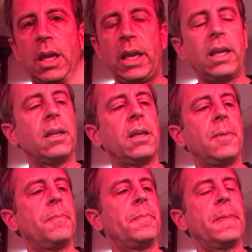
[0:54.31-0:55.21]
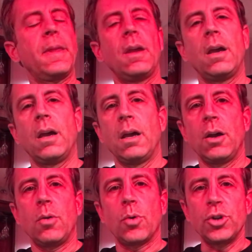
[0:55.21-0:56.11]
And
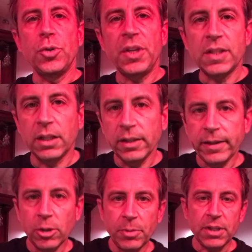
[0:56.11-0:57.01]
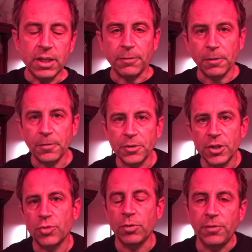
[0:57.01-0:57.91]
we're going to do things a little bit different for
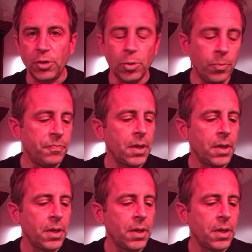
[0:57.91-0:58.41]
this review.